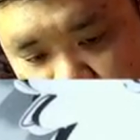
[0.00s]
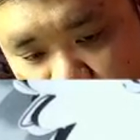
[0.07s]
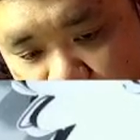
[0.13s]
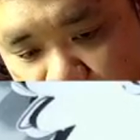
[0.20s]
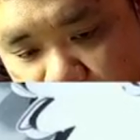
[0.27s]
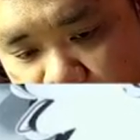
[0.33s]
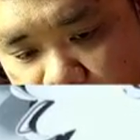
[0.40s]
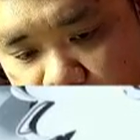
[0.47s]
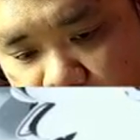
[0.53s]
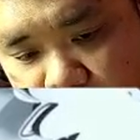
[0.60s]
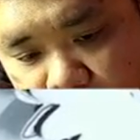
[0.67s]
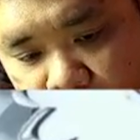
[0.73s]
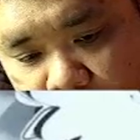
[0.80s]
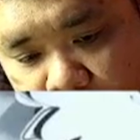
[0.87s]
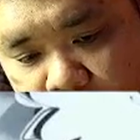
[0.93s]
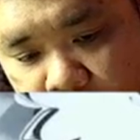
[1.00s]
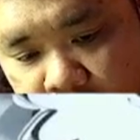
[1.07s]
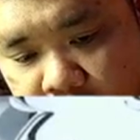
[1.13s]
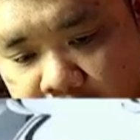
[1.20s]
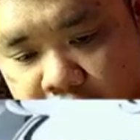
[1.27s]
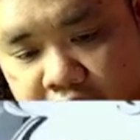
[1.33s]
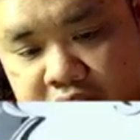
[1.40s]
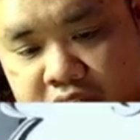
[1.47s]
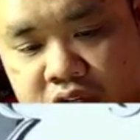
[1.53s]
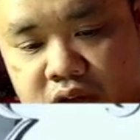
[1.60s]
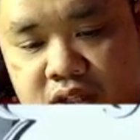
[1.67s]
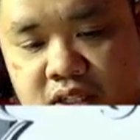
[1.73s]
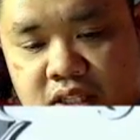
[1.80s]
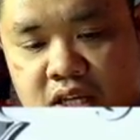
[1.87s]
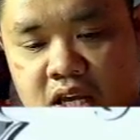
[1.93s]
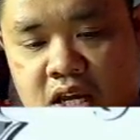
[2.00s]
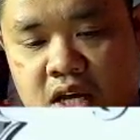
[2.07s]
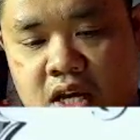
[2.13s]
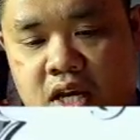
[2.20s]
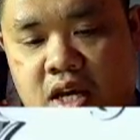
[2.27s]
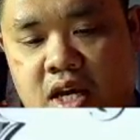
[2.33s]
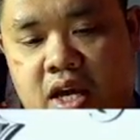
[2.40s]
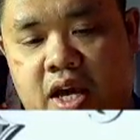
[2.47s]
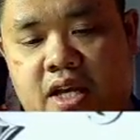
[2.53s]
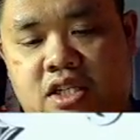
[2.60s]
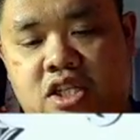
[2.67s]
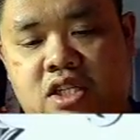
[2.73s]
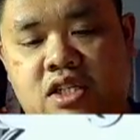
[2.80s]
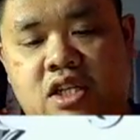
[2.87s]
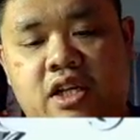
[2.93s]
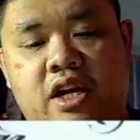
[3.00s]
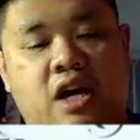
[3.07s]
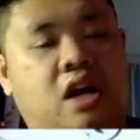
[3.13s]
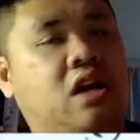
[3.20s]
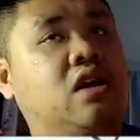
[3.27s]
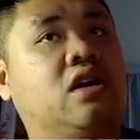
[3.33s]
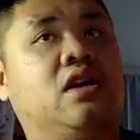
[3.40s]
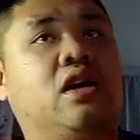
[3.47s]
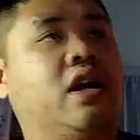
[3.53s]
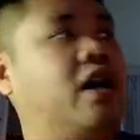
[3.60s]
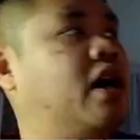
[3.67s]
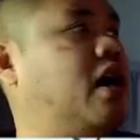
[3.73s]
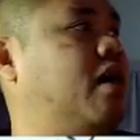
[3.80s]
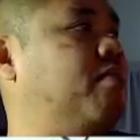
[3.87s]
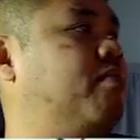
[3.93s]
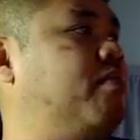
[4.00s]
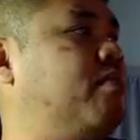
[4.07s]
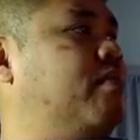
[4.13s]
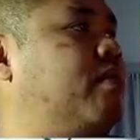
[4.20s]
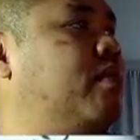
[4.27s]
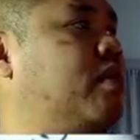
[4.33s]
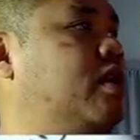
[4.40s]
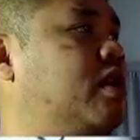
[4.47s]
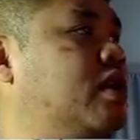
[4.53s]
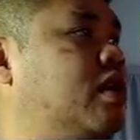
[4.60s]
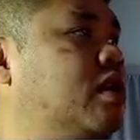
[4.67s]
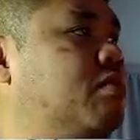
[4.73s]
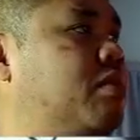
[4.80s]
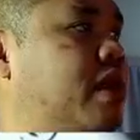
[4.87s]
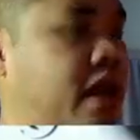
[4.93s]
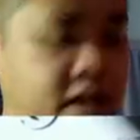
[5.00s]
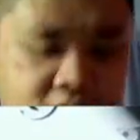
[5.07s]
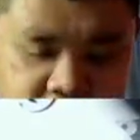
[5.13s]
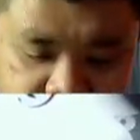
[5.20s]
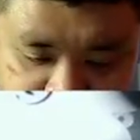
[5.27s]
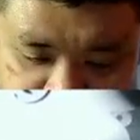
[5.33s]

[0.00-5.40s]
my cotton ball here. As you can see, it's just clear, but it has some